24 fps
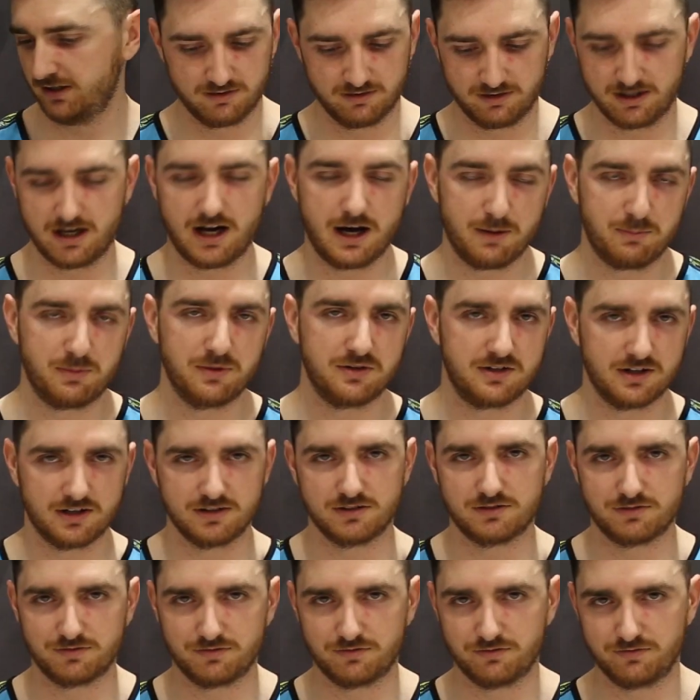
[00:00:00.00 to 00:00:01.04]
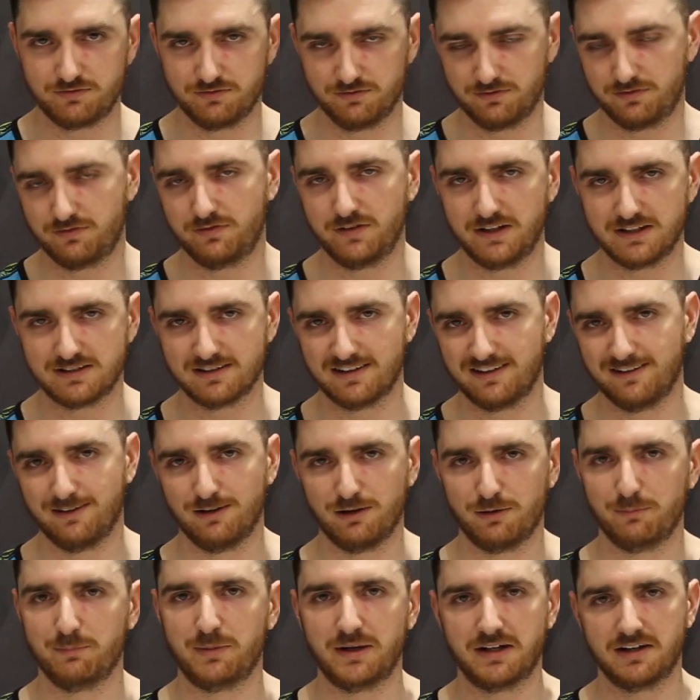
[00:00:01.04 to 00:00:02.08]
The upper does fit a
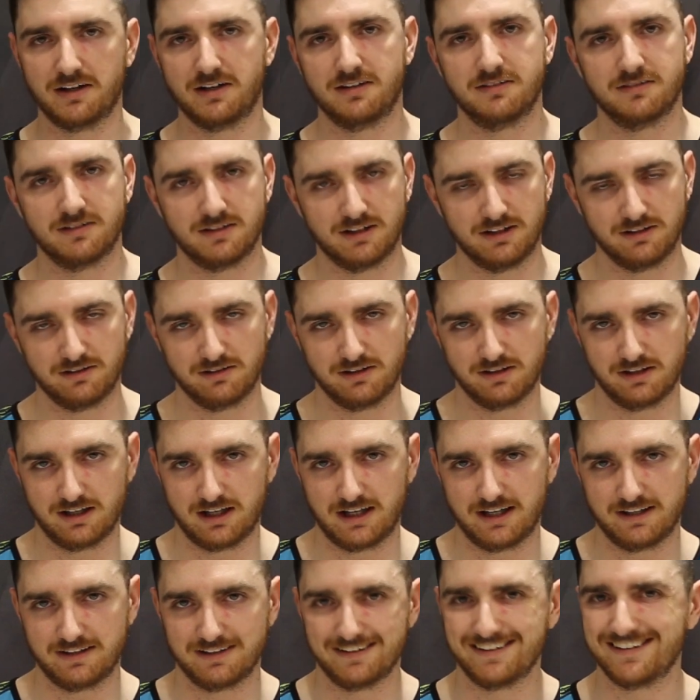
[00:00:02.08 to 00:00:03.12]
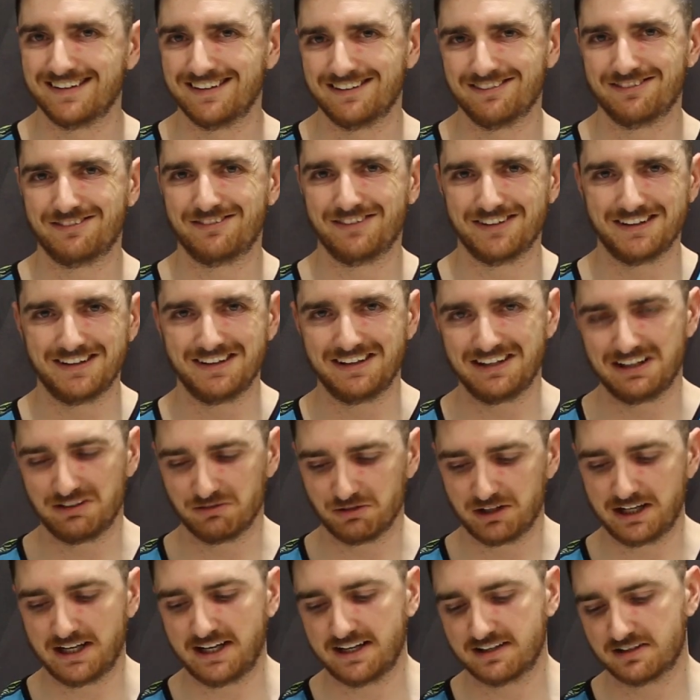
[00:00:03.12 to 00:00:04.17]
lot better than the Infinity
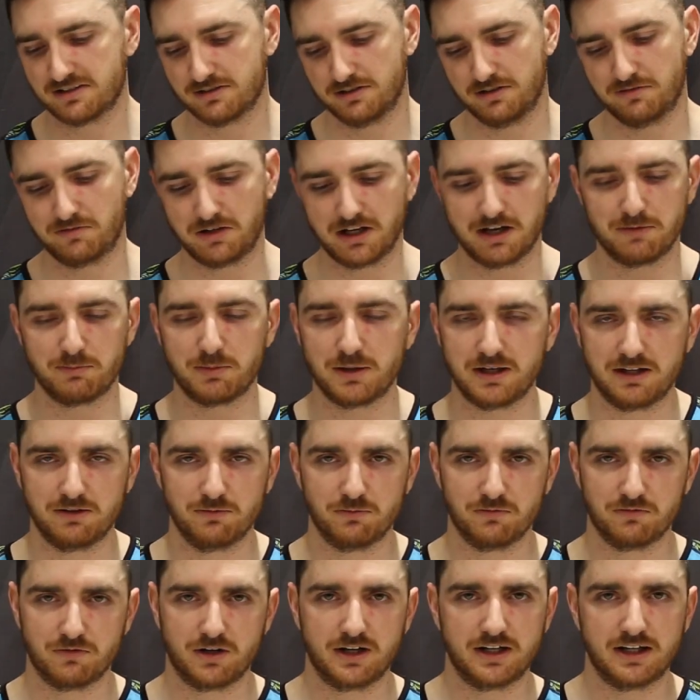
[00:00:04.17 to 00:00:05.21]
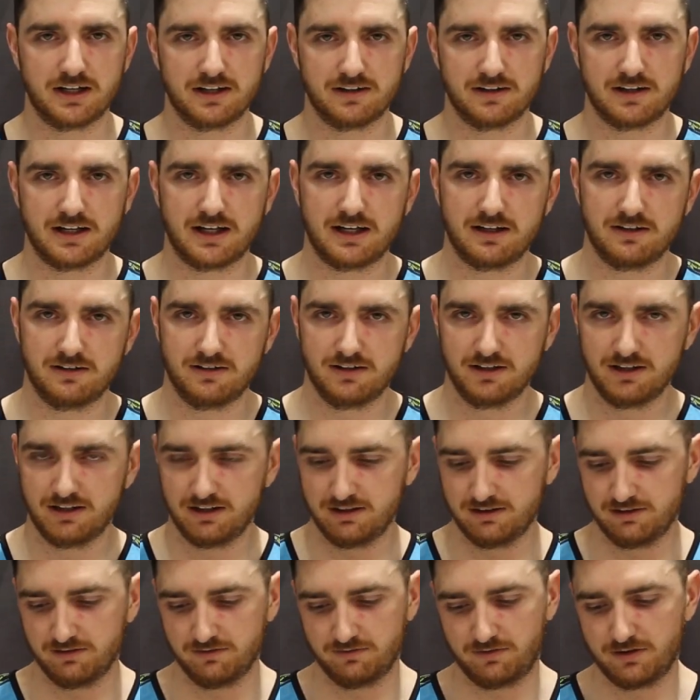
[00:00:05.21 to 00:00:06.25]
React, so if you have been running in that,
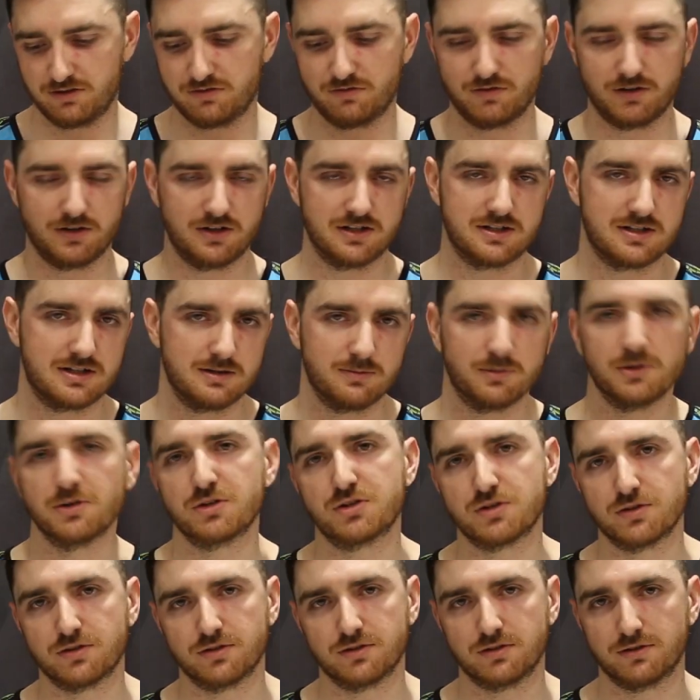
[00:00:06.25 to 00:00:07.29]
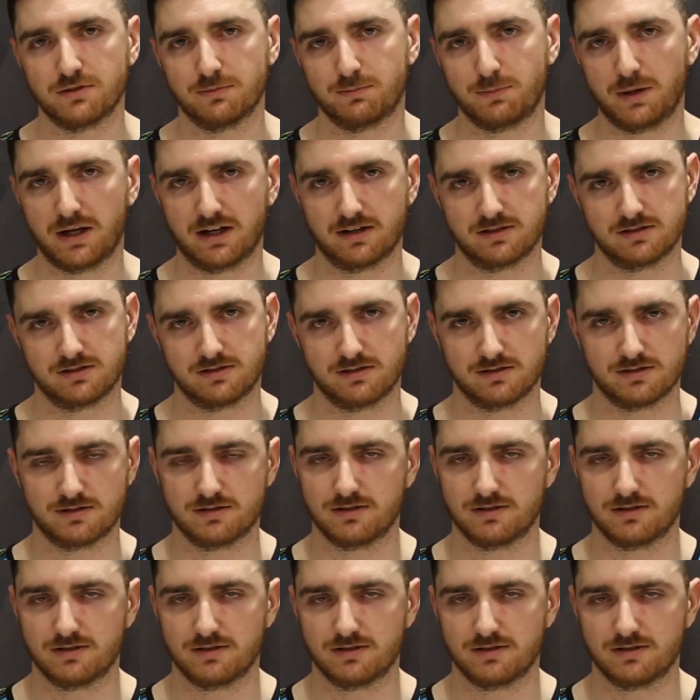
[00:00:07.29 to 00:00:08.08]
fits very similar to the Pegasus